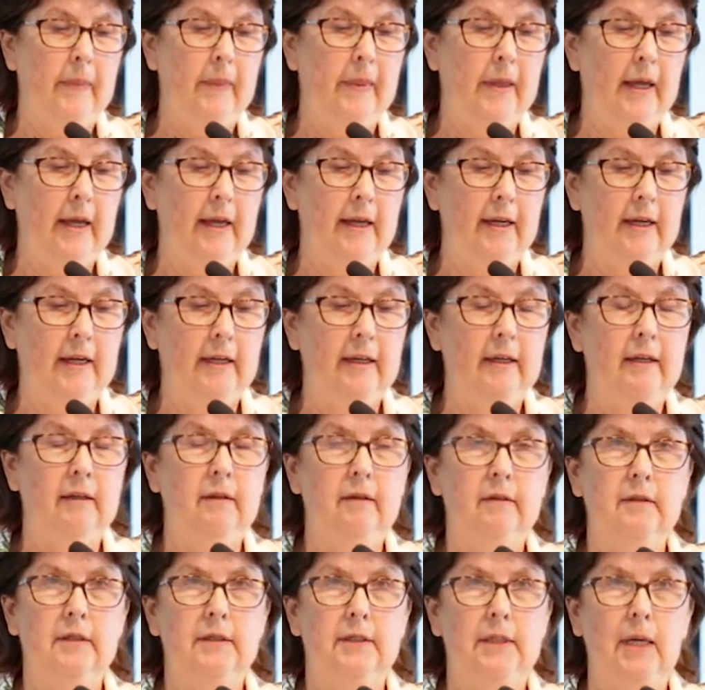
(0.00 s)
They
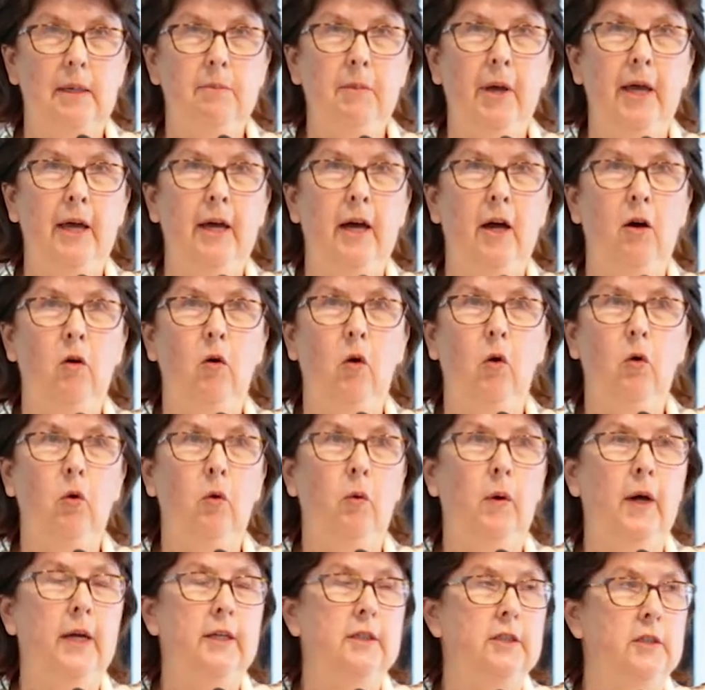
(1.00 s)
somehow
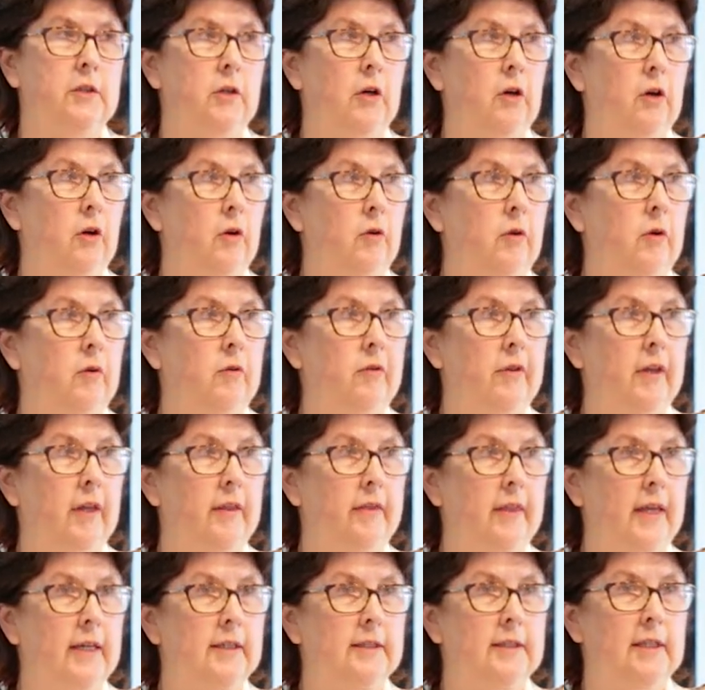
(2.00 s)
always know
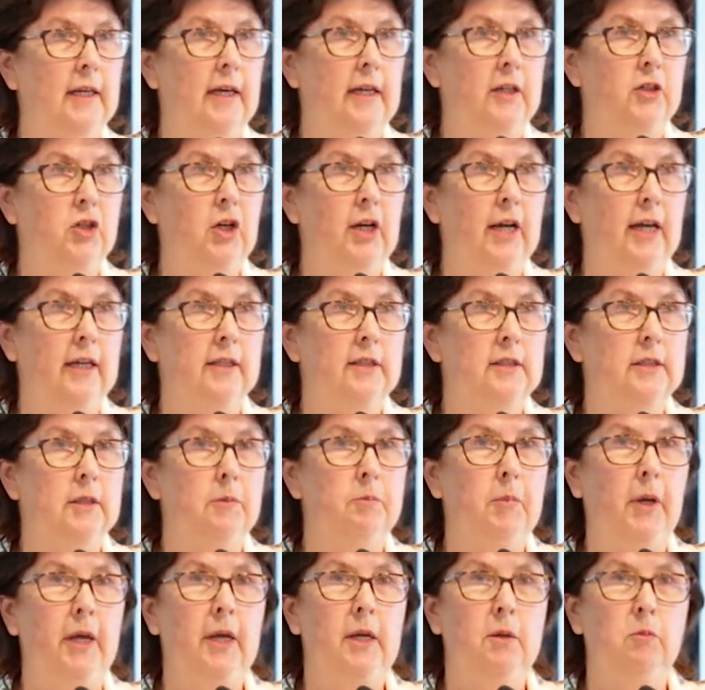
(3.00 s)
that there's that chance
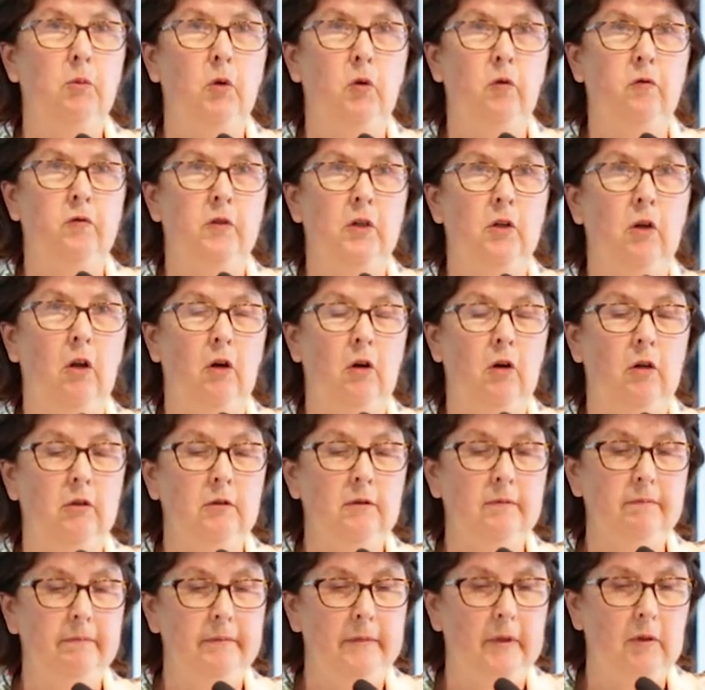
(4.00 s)
of being moved
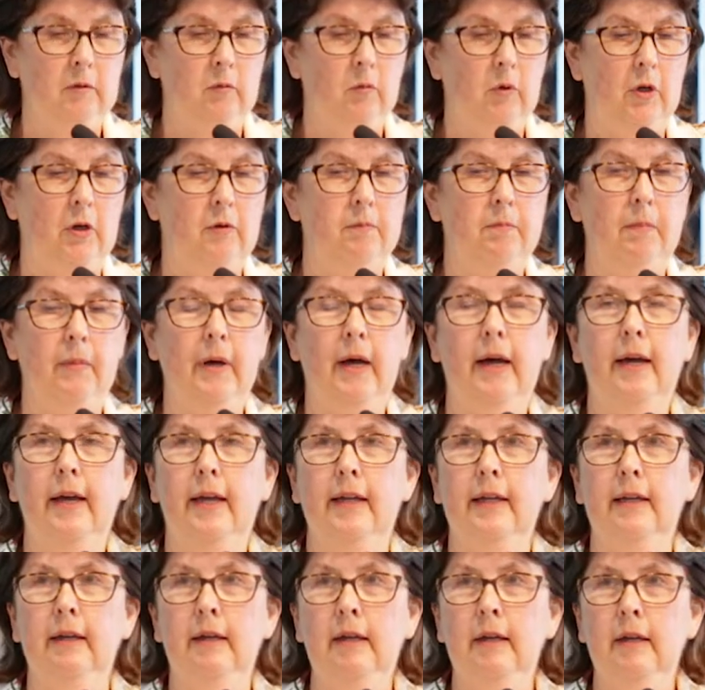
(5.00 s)
along. One of
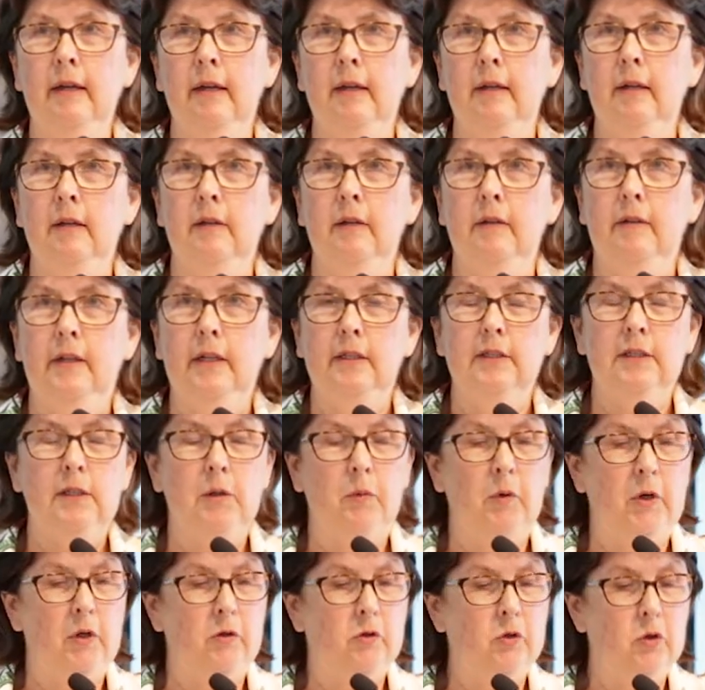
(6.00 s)
my things I
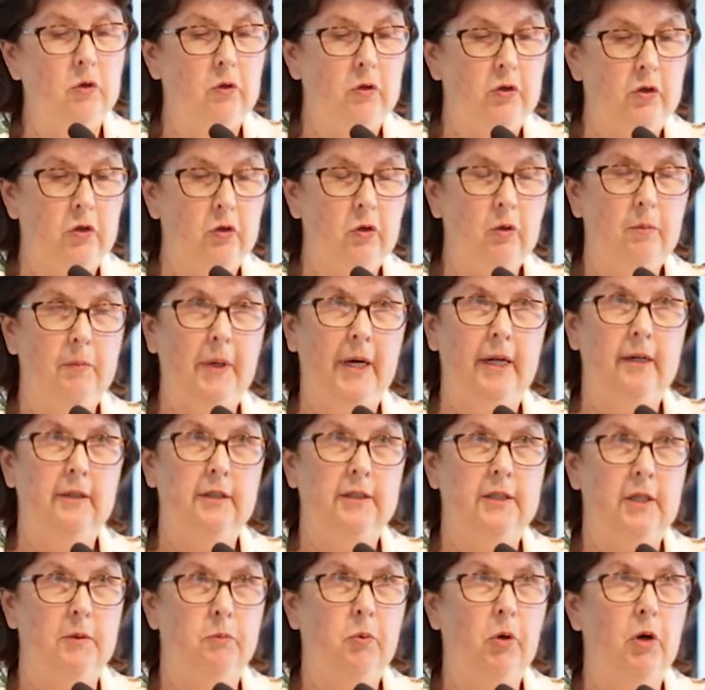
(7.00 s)
want to talk to you about
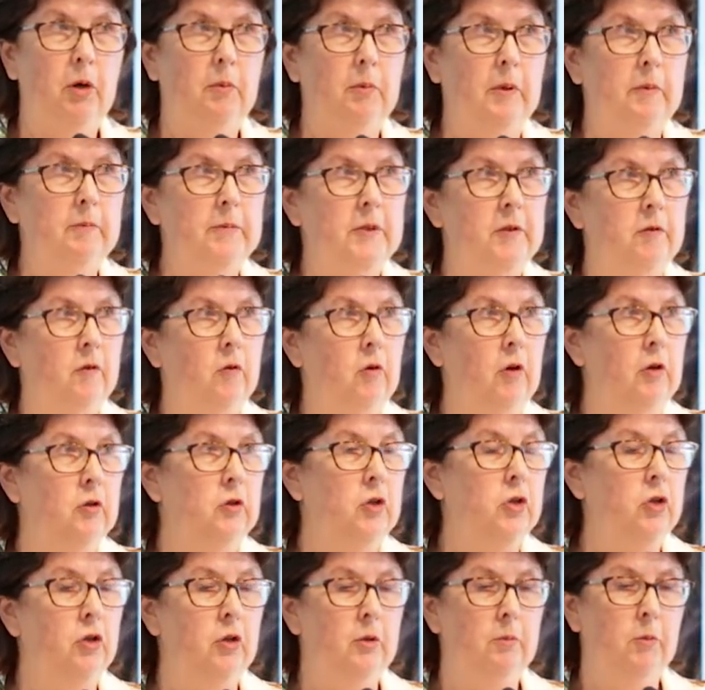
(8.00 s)
is the problems of
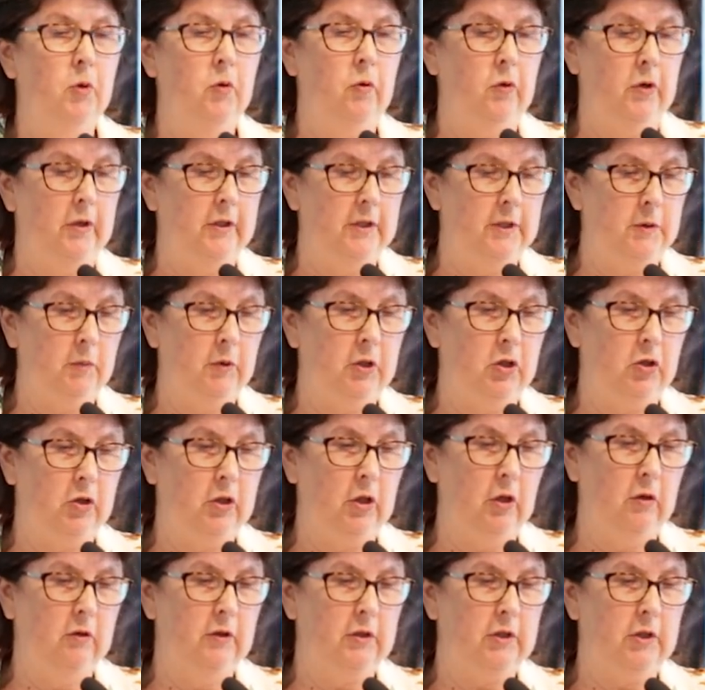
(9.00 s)
long-term orders, which
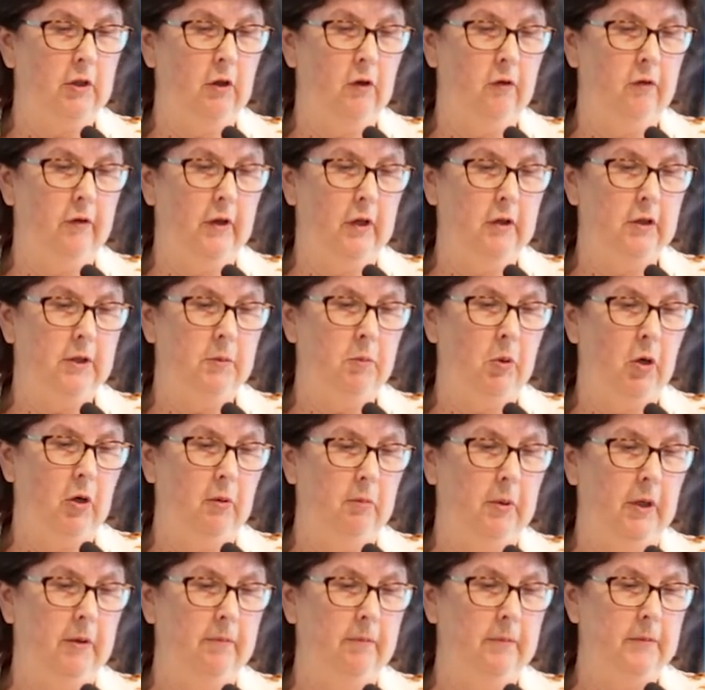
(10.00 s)
don't solve those
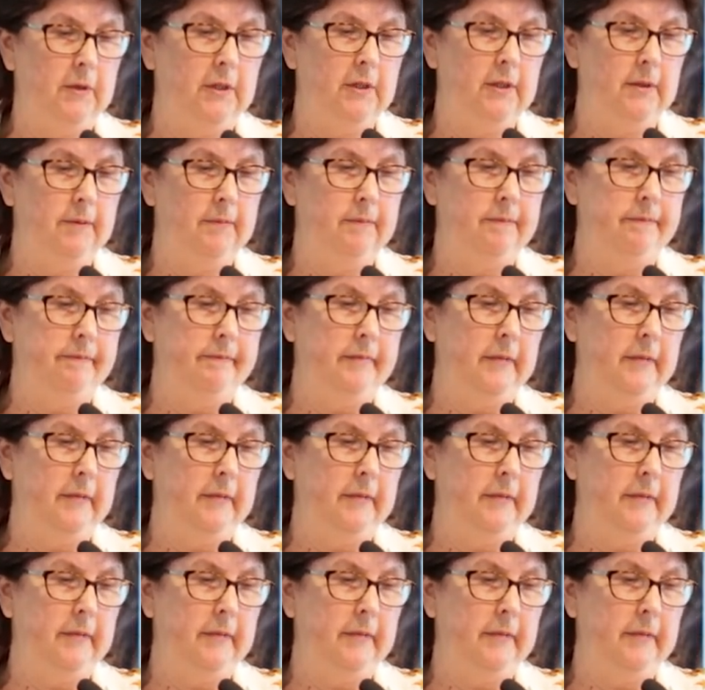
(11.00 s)
problems.